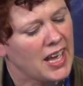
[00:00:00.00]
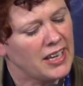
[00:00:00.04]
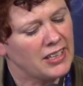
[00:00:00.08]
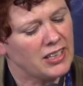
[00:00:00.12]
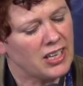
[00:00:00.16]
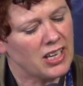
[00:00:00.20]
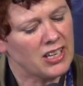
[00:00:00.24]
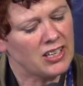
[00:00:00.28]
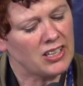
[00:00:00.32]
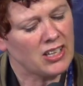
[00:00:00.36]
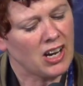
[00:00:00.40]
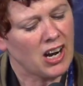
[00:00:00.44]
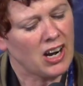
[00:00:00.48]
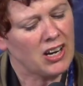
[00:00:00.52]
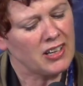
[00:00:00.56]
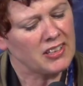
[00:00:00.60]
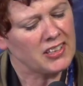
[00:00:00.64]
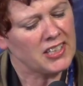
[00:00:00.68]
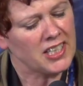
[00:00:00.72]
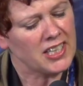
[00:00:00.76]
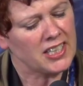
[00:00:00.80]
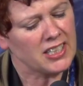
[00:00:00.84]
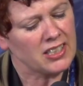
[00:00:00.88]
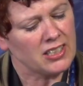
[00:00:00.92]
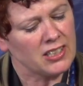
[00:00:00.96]
and
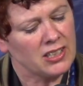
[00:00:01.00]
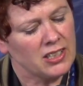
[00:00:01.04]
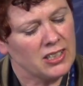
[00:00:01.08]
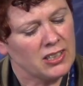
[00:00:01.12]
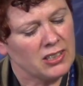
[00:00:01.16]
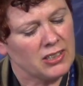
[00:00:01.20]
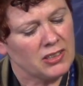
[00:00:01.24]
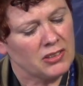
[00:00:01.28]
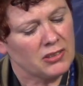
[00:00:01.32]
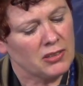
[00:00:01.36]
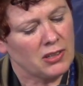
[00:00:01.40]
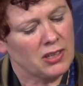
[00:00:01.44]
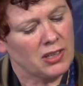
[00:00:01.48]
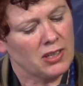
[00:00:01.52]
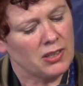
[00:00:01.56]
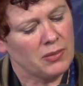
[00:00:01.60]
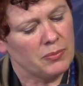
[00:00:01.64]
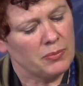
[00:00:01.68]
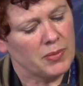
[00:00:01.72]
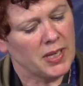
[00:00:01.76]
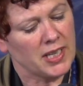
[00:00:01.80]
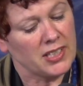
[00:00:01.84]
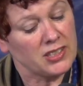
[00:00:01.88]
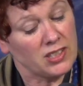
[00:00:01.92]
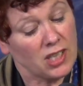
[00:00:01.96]
are there
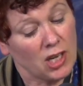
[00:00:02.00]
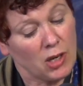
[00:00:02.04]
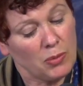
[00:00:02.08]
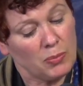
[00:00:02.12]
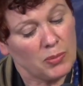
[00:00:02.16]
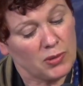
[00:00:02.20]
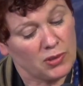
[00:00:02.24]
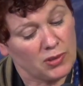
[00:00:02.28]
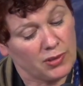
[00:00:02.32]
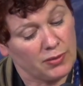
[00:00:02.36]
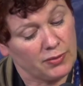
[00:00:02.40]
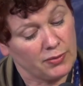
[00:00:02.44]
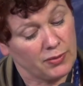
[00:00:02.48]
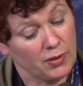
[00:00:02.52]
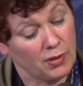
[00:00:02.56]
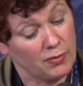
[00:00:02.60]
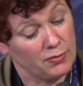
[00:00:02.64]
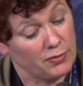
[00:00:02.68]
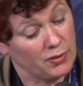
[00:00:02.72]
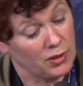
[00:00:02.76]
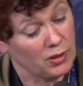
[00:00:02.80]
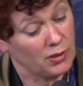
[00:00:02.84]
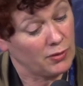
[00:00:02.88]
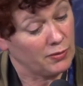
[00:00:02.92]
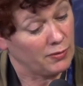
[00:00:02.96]
examples of
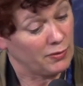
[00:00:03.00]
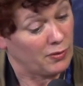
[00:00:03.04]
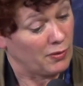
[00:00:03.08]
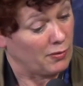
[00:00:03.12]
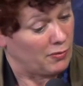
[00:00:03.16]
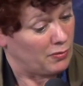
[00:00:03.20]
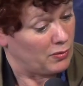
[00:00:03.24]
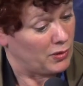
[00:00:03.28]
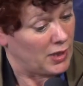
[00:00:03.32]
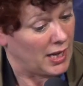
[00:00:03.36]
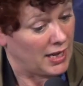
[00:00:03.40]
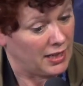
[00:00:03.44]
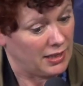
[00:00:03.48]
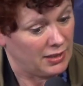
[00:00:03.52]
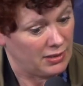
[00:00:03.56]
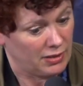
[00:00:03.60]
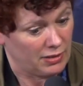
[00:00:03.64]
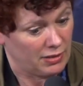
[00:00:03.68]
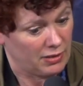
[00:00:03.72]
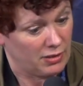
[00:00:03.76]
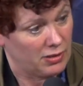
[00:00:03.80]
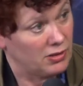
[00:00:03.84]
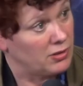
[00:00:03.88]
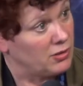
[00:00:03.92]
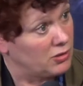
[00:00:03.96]
like
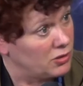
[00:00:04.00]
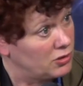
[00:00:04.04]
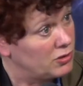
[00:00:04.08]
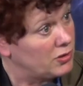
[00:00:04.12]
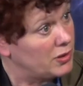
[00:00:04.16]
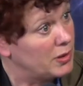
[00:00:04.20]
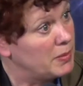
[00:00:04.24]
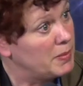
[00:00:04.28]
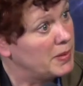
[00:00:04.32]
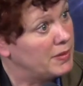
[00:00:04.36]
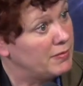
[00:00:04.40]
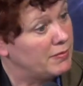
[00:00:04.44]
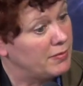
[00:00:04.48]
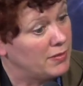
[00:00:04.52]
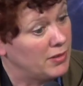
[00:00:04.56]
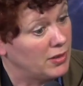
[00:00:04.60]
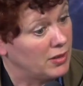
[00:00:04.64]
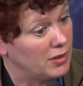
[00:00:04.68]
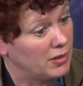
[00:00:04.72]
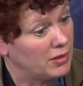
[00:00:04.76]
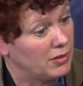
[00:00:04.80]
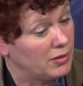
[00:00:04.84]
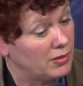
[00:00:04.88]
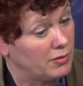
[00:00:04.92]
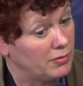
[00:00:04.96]
streaming
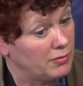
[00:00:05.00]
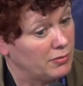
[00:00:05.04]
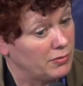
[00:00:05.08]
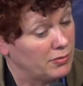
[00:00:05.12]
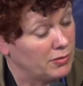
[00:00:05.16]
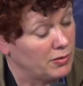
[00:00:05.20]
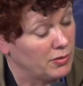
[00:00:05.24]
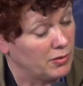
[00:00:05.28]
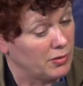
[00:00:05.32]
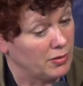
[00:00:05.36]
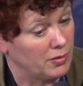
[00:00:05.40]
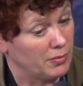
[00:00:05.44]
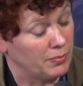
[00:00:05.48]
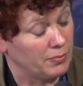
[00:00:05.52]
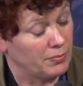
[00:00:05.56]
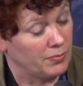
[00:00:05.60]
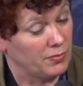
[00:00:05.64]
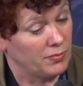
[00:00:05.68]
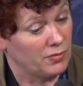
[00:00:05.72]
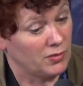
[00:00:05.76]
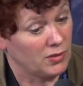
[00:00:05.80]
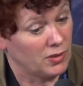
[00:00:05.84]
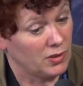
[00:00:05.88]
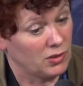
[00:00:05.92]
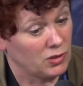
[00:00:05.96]

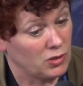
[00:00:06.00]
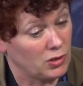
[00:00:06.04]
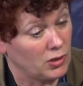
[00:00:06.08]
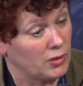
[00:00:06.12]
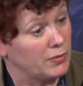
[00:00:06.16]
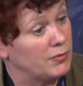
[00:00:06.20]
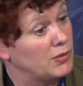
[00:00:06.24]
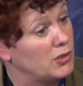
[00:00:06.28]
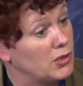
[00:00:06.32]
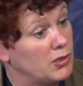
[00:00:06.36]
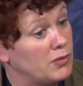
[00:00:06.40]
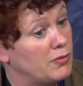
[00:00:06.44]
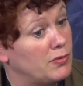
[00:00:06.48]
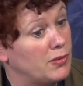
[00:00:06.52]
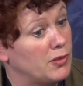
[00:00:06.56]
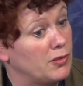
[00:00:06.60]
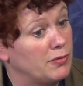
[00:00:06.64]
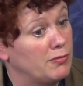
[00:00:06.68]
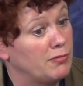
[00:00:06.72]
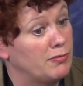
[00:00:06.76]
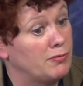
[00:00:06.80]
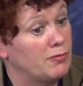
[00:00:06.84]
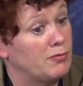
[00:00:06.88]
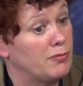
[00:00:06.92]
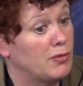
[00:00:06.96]
services
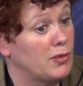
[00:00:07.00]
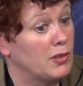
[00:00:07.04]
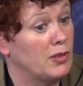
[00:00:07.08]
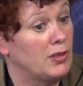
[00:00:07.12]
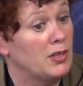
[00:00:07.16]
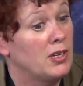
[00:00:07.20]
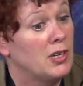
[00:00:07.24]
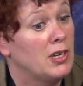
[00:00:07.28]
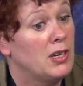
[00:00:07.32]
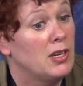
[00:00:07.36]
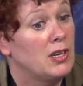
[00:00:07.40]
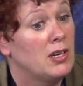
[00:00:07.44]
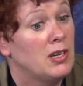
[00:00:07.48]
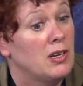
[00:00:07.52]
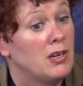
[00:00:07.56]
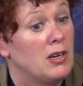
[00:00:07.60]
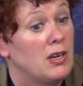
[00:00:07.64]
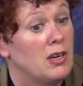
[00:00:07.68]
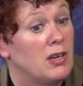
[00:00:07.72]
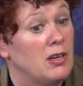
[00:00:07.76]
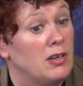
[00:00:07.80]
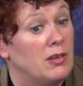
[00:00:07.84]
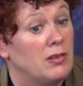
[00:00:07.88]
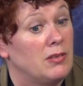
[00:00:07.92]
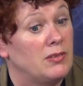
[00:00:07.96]
for
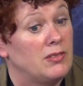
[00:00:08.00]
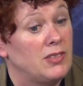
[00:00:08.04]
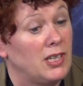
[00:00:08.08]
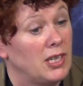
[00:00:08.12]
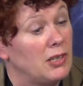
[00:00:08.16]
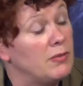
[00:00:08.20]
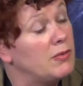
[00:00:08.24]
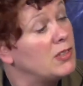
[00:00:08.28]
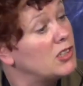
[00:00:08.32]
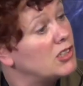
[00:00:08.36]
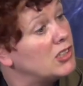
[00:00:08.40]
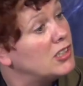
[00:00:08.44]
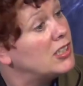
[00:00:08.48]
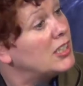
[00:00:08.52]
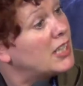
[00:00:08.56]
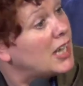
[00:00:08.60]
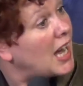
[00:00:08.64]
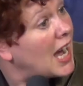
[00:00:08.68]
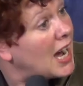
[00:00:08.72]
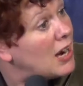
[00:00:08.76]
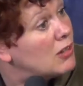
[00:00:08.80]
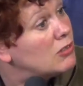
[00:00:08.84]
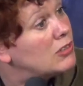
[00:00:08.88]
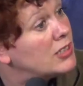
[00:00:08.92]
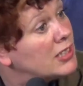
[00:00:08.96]
television
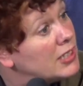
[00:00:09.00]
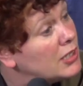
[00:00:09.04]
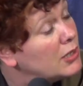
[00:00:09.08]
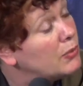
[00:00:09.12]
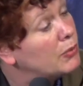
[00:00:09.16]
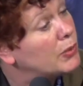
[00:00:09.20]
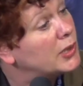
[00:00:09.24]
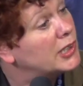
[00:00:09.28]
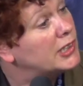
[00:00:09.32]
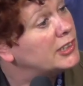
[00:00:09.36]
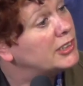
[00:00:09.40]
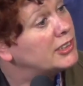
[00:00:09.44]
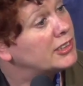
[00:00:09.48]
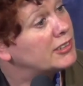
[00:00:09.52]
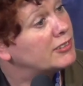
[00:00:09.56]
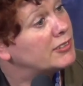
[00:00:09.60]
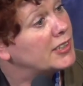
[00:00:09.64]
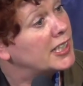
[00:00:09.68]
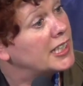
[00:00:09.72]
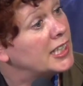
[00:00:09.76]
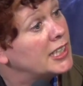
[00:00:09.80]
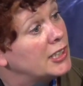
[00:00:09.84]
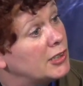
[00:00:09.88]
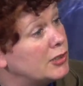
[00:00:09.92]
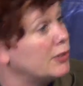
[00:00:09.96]
out in the world
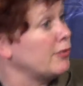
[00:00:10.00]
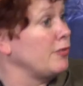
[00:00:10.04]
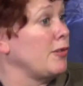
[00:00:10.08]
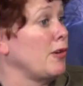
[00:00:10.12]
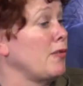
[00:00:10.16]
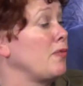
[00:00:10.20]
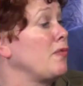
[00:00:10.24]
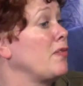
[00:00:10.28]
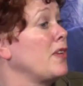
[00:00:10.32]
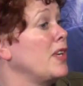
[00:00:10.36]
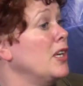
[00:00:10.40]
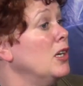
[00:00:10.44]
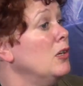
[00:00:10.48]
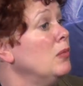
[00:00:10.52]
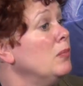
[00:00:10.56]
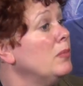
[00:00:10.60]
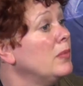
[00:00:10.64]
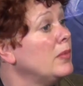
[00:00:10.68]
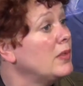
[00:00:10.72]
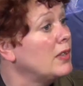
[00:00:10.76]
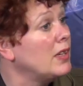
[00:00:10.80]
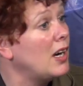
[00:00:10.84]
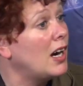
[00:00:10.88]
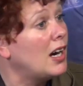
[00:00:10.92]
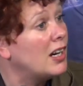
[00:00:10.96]
already, or for
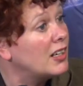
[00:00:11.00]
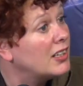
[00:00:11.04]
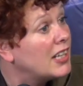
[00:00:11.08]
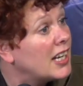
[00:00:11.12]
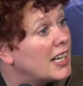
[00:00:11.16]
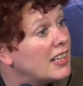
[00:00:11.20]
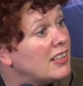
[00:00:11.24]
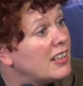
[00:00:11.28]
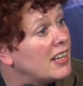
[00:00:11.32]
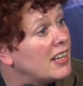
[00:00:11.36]
film? Are they